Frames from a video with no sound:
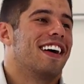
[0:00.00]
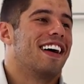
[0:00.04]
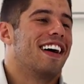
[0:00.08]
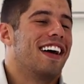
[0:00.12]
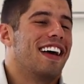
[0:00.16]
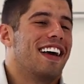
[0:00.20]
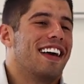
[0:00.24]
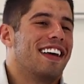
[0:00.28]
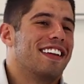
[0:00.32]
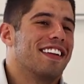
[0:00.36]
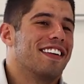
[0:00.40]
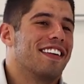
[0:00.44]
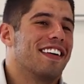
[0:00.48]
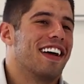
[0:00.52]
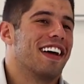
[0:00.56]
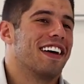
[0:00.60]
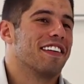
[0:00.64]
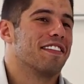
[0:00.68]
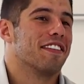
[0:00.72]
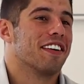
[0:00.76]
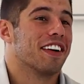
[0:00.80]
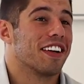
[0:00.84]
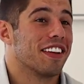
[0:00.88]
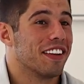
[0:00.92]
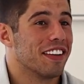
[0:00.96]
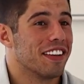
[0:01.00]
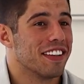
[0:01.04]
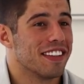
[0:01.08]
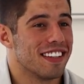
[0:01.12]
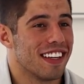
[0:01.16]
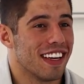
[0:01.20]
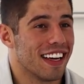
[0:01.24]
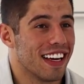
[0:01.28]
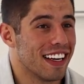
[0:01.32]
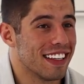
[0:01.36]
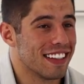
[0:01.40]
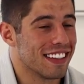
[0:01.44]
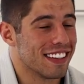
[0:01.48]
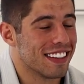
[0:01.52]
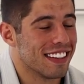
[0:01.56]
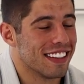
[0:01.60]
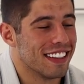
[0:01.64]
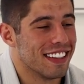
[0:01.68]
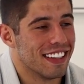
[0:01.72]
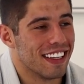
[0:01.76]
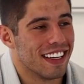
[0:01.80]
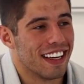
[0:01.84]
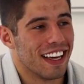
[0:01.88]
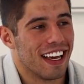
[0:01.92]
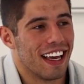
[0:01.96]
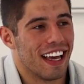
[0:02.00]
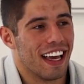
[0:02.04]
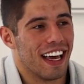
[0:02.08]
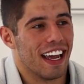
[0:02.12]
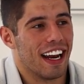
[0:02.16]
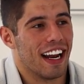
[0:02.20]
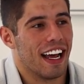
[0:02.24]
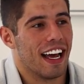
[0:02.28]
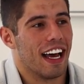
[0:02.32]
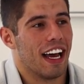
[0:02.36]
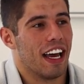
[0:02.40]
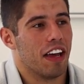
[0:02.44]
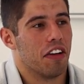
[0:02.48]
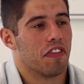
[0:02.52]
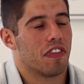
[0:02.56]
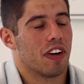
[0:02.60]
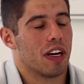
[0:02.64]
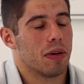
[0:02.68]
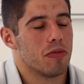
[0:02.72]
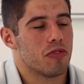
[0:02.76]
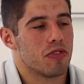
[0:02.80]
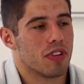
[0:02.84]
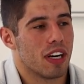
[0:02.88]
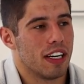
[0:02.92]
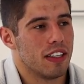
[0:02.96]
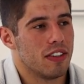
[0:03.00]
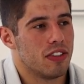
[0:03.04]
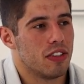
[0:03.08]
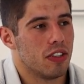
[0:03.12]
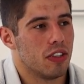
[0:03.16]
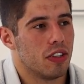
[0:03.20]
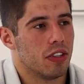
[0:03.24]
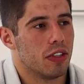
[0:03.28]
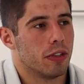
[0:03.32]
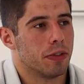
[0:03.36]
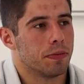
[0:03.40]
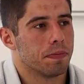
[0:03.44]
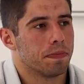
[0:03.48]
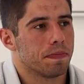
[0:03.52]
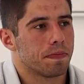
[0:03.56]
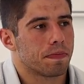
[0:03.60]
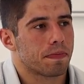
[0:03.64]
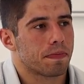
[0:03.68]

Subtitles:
I don't have one of those yet. And if I'm trying to